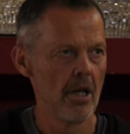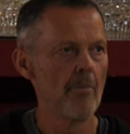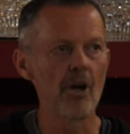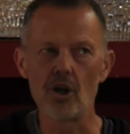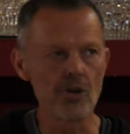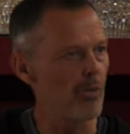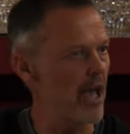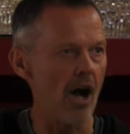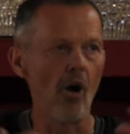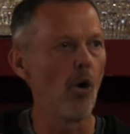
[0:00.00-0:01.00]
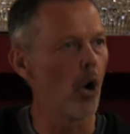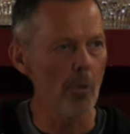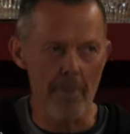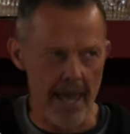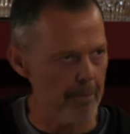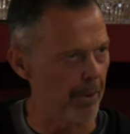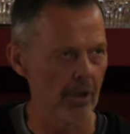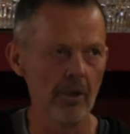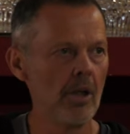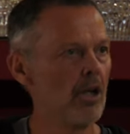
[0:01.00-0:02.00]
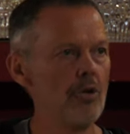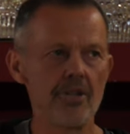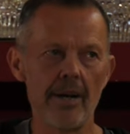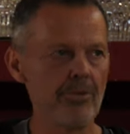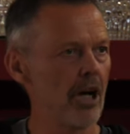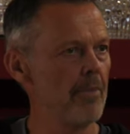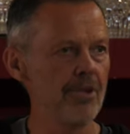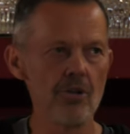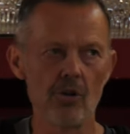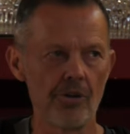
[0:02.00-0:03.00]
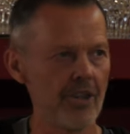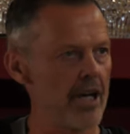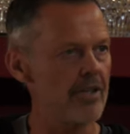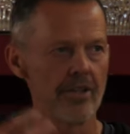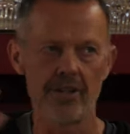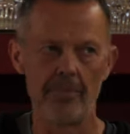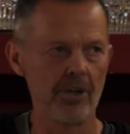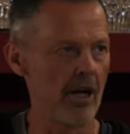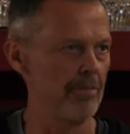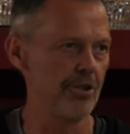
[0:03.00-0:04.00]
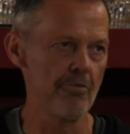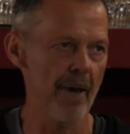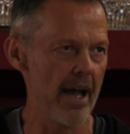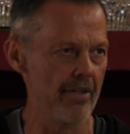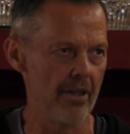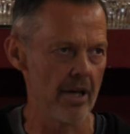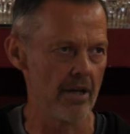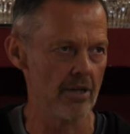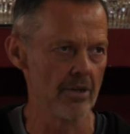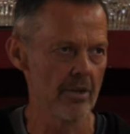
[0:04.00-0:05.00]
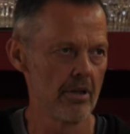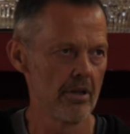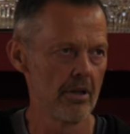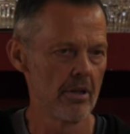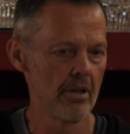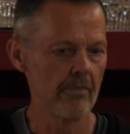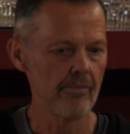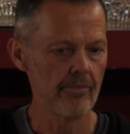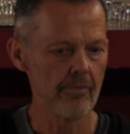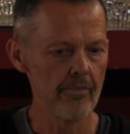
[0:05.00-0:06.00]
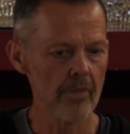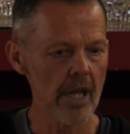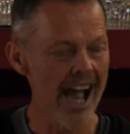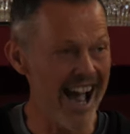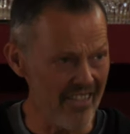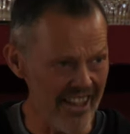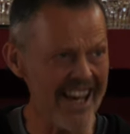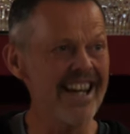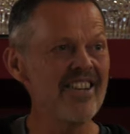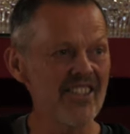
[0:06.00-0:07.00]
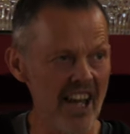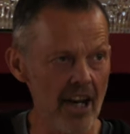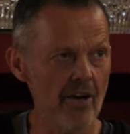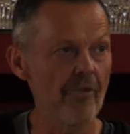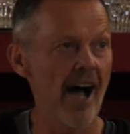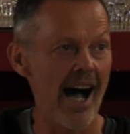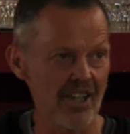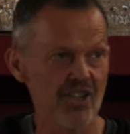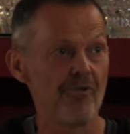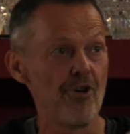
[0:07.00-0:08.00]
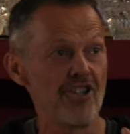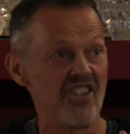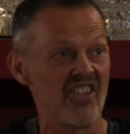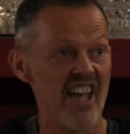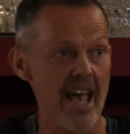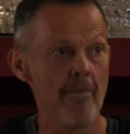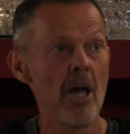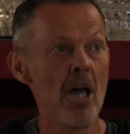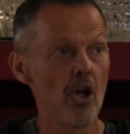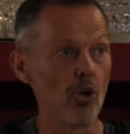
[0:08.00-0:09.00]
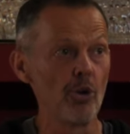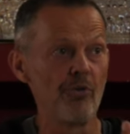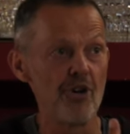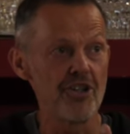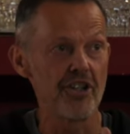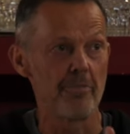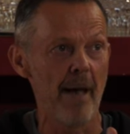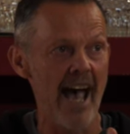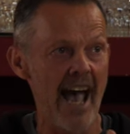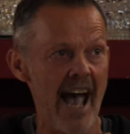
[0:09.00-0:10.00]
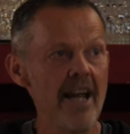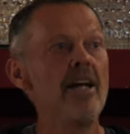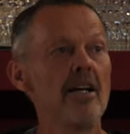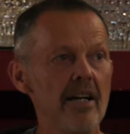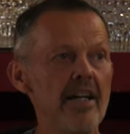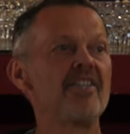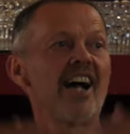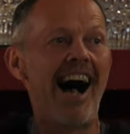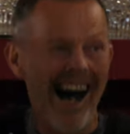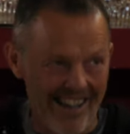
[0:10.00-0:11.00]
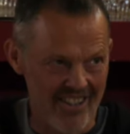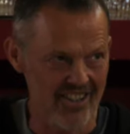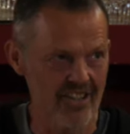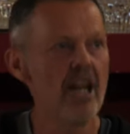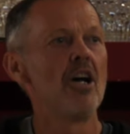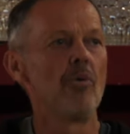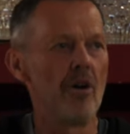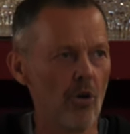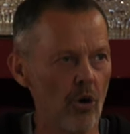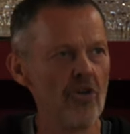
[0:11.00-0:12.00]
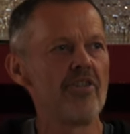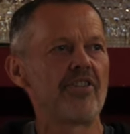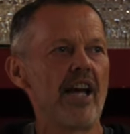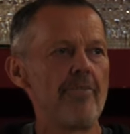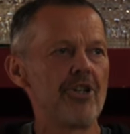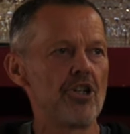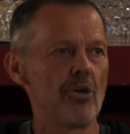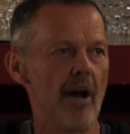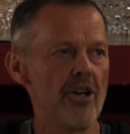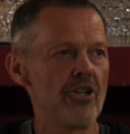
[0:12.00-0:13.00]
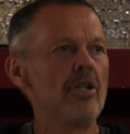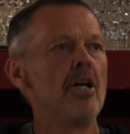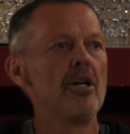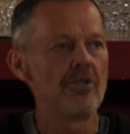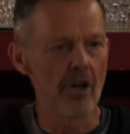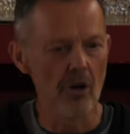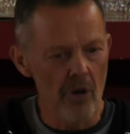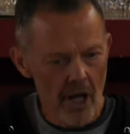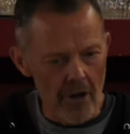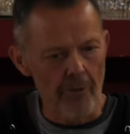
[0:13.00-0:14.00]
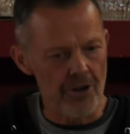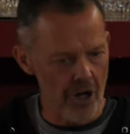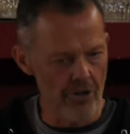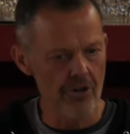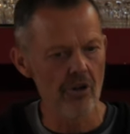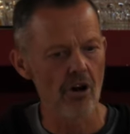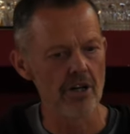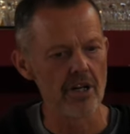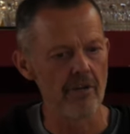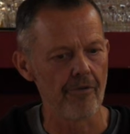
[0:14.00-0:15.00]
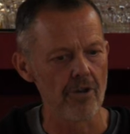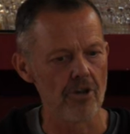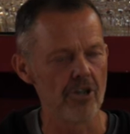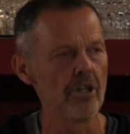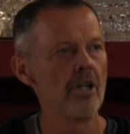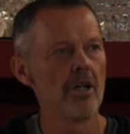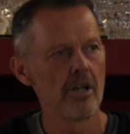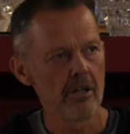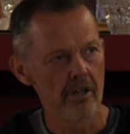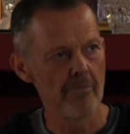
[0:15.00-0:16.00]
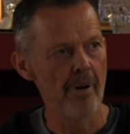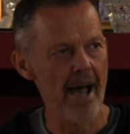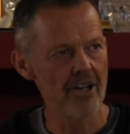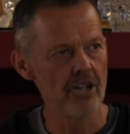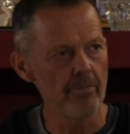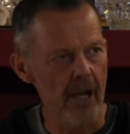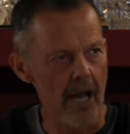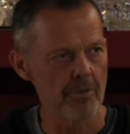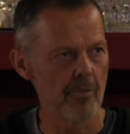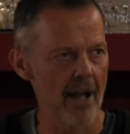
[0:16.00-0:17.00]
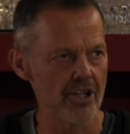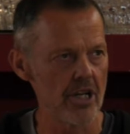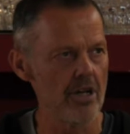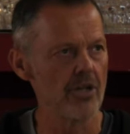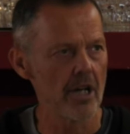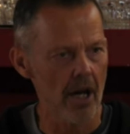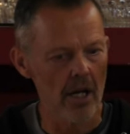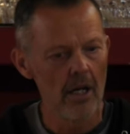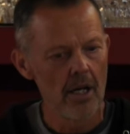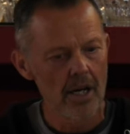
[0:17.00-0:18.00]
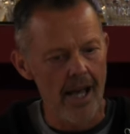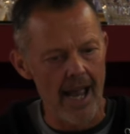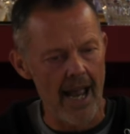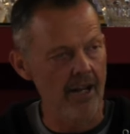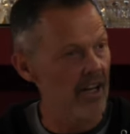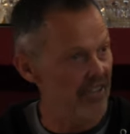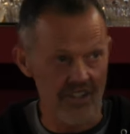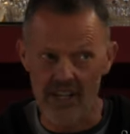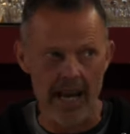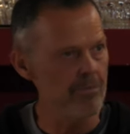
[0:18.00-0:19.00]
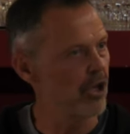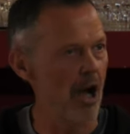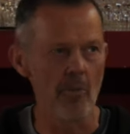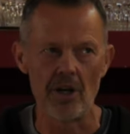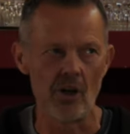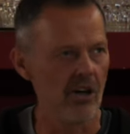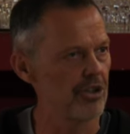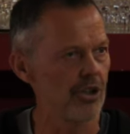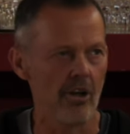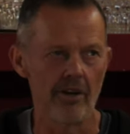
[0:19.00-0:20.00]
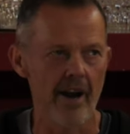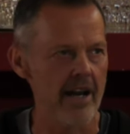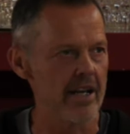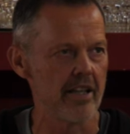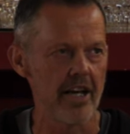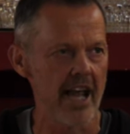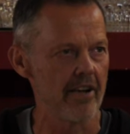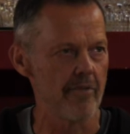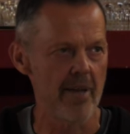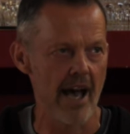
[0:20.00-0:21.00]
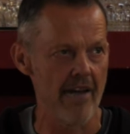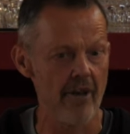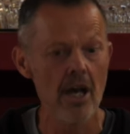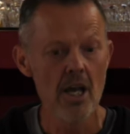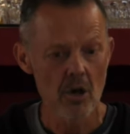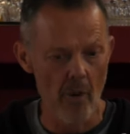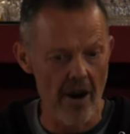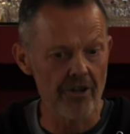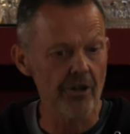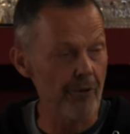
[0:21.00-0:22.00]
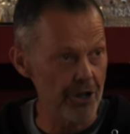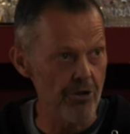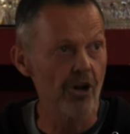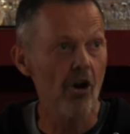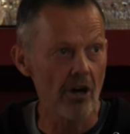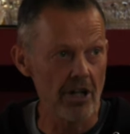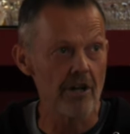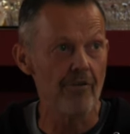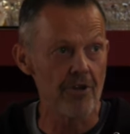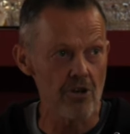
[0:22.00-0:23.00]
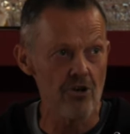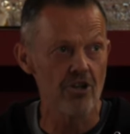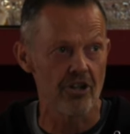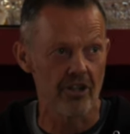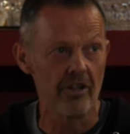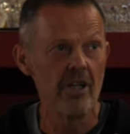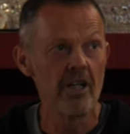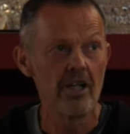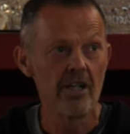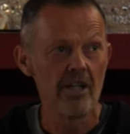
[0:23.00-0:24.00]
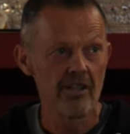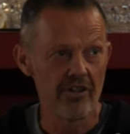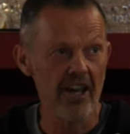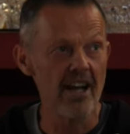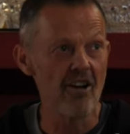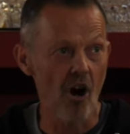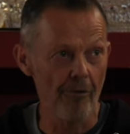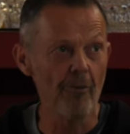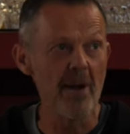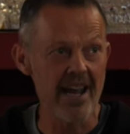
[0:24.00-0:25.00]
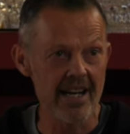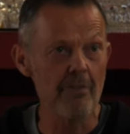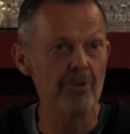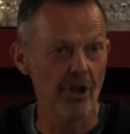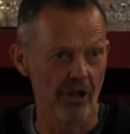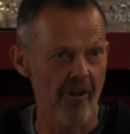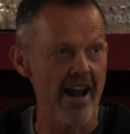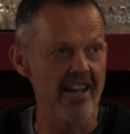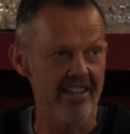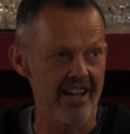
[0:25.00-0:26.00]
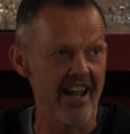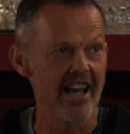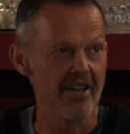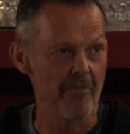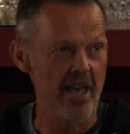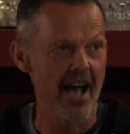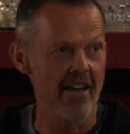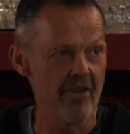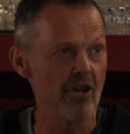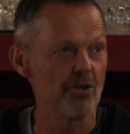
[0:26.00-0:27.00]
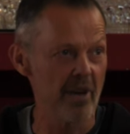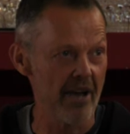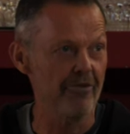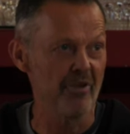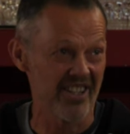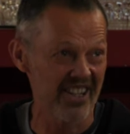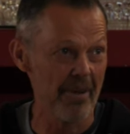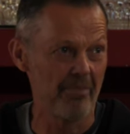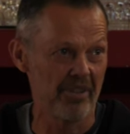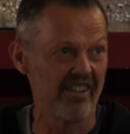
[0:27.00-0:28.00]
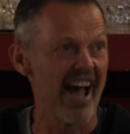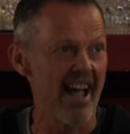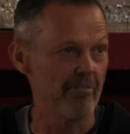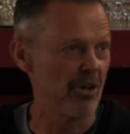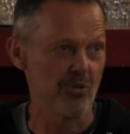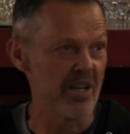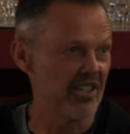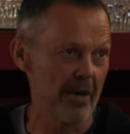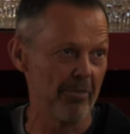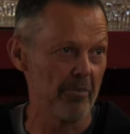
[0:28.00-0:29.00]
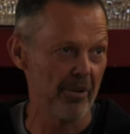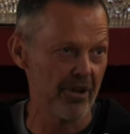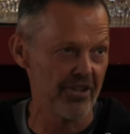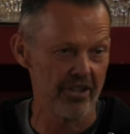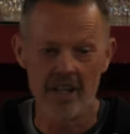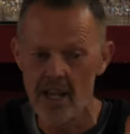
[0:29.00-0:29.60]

Because we are all people who sometimes do good things and sometimes do bad things. And then instead of us versus them, good versus bad, it's us. We're all in the same situation. So if we don't do cognitive fusion, compassion becomes much easier. And at the same time, we're not tolerating the negative behavior. Whereas if we do the cognitive fusion, then often we end up tolerating their negative behavior because we have to accept that because we accept the person.